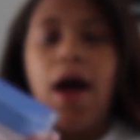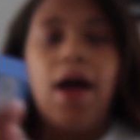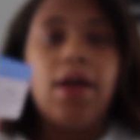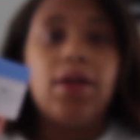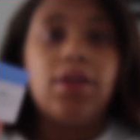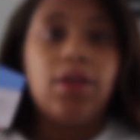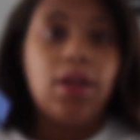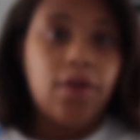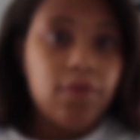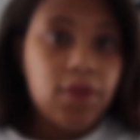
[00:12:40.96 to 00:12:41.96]
I
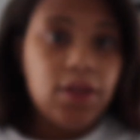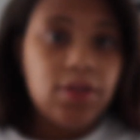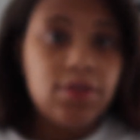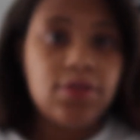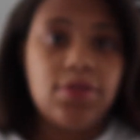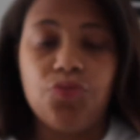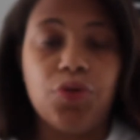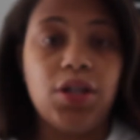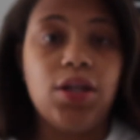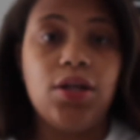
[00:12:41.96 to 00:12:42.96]
love this. It's
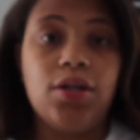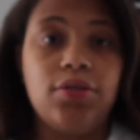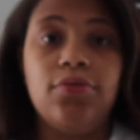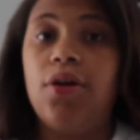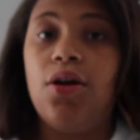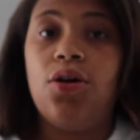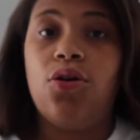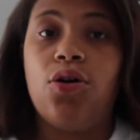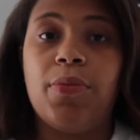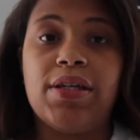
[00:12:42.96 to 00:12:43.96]
really good
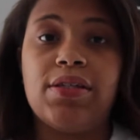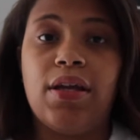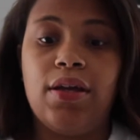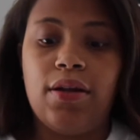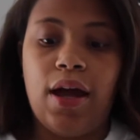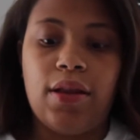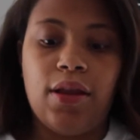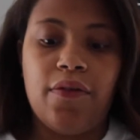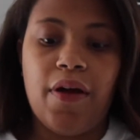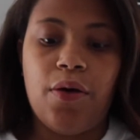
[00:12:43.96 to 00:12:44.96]
on my skin. I
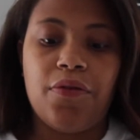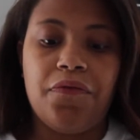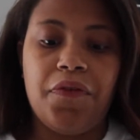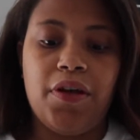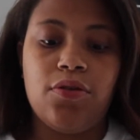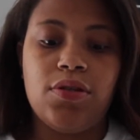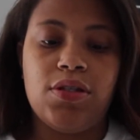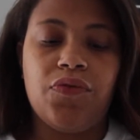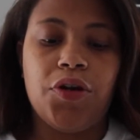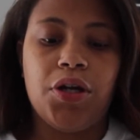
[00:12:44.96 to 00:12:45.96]
love how it feels.
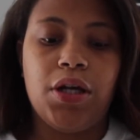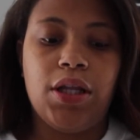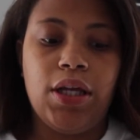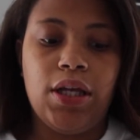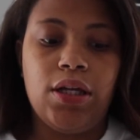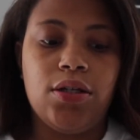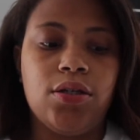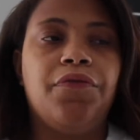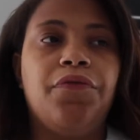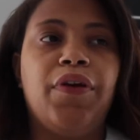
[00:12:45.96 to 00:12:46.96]
It's very clean.
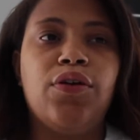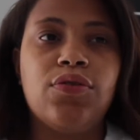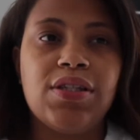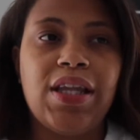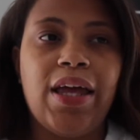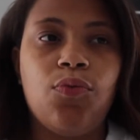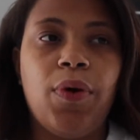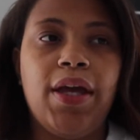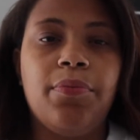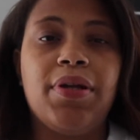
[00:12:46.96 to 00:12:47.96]
Feels
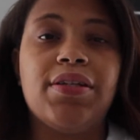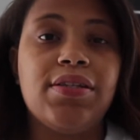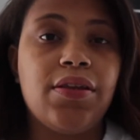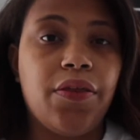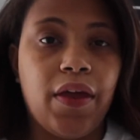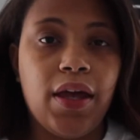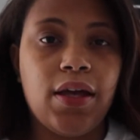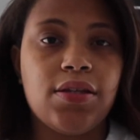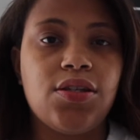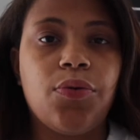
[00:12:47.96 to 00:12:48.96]
lightweight, but it's
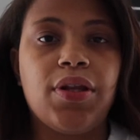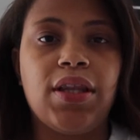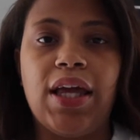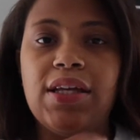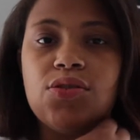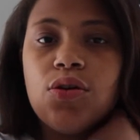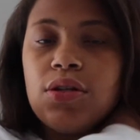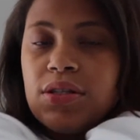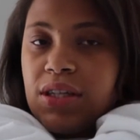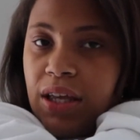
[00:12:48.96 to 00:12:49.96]
thick, so it lays on
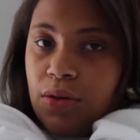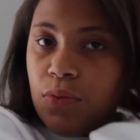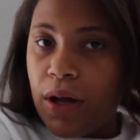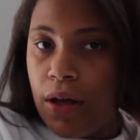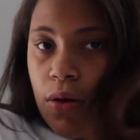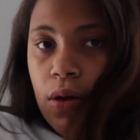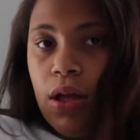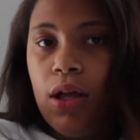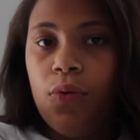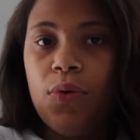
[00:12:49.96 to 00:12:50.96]
the skin well.
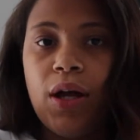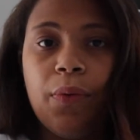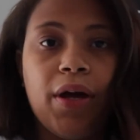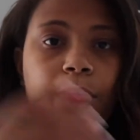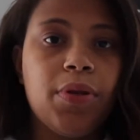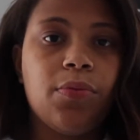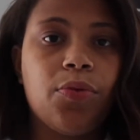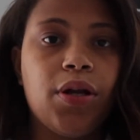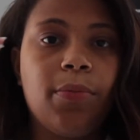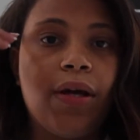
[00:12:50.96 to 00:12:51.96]
When I wake up in the
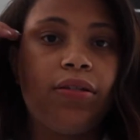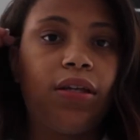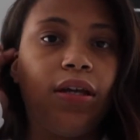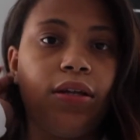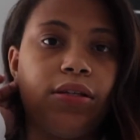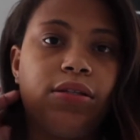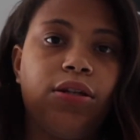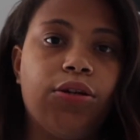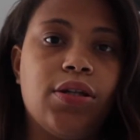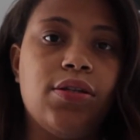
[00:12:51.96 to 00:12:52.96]
morning, my skin is
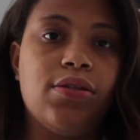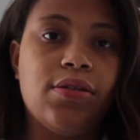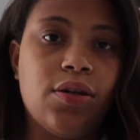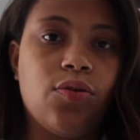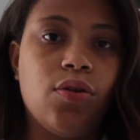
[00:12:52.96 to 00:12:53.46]
literally still